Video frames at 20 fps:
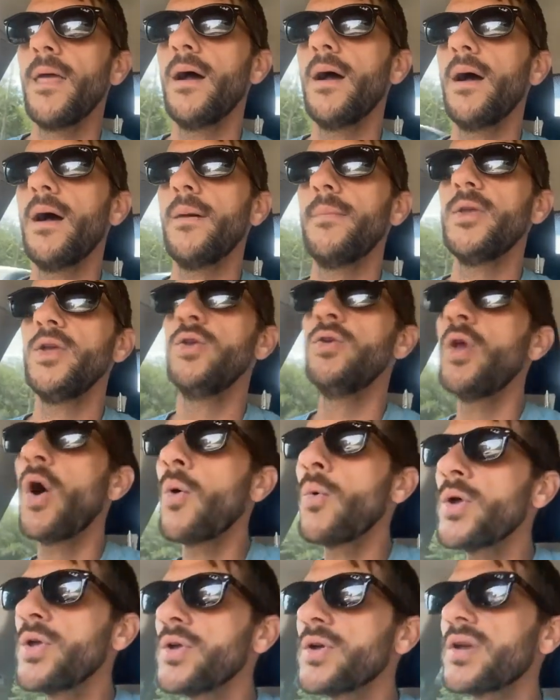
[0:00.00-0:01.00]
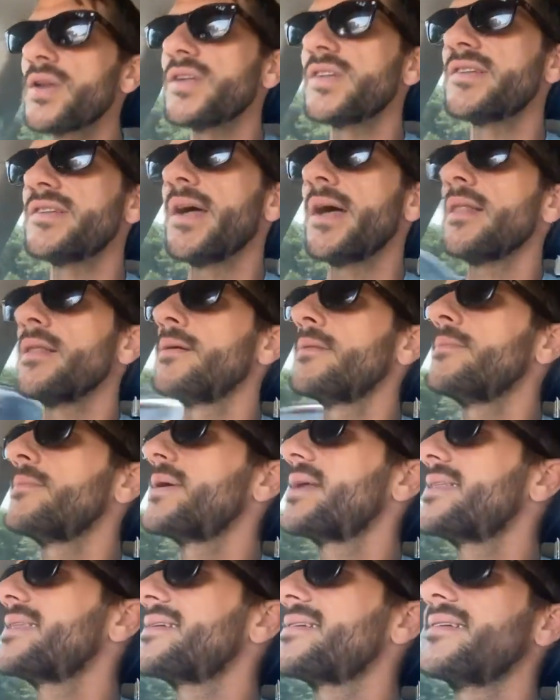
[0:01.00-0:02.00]
And you know where you're going to sell them,
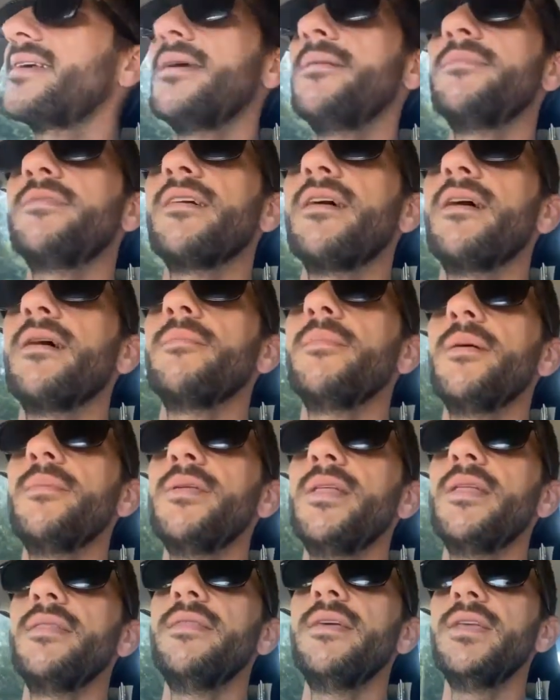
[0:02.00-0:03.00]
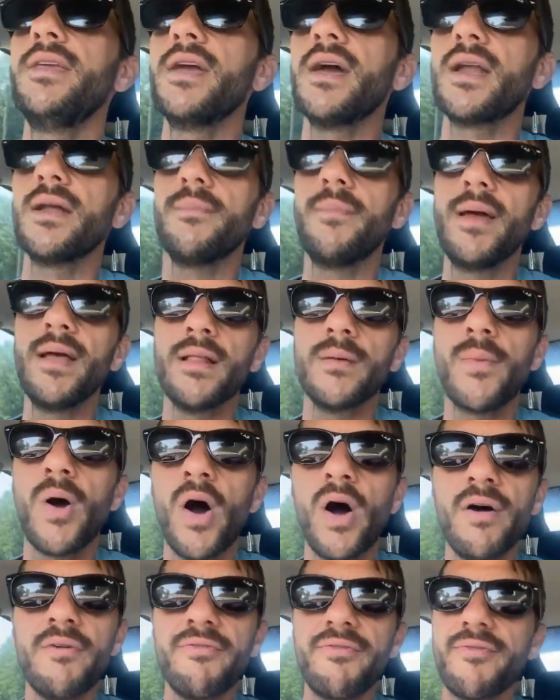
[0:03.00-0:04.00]
but at the same time, maybe then you got to mail them
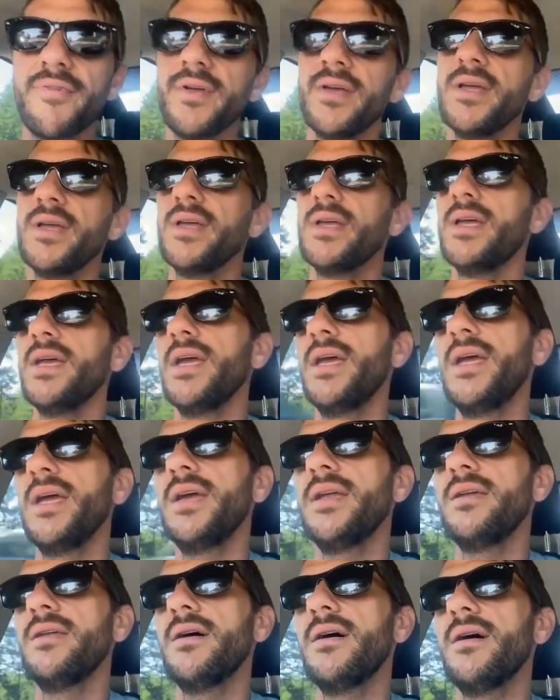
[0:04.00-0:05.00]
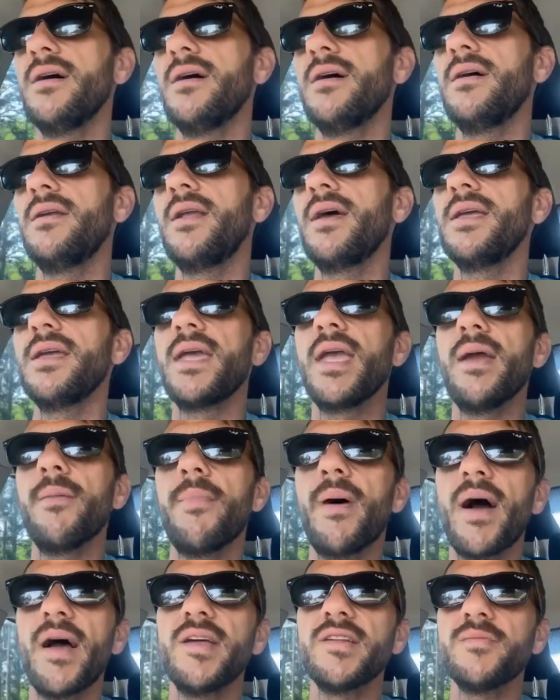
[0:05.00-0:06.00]
off, and now you
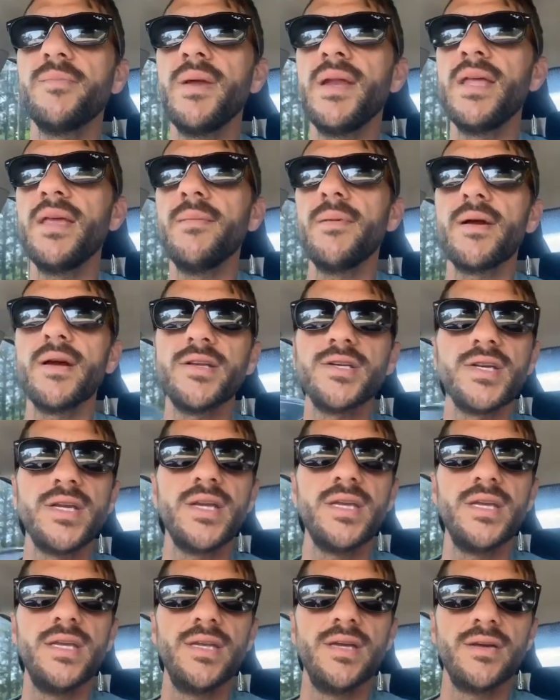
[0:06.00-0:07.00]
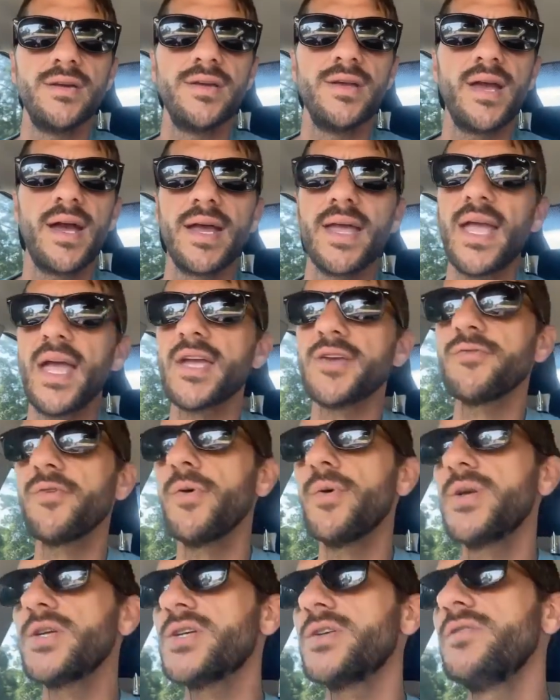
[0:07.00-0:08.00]
can't buy as many because you got cash
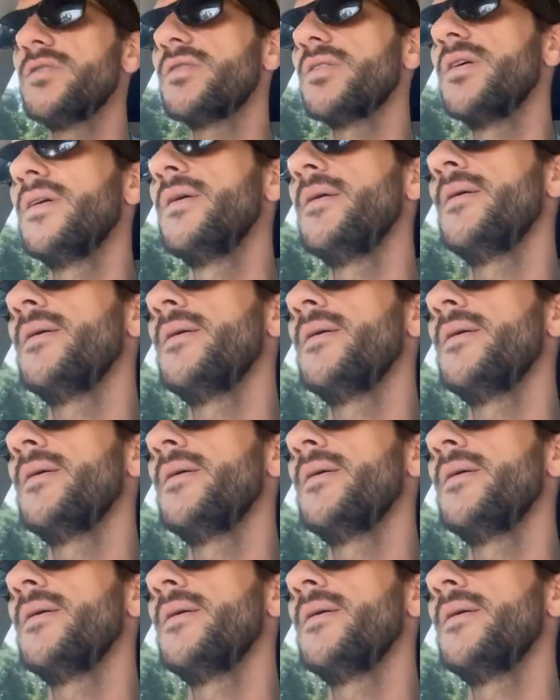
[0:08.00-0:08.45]
flow issues.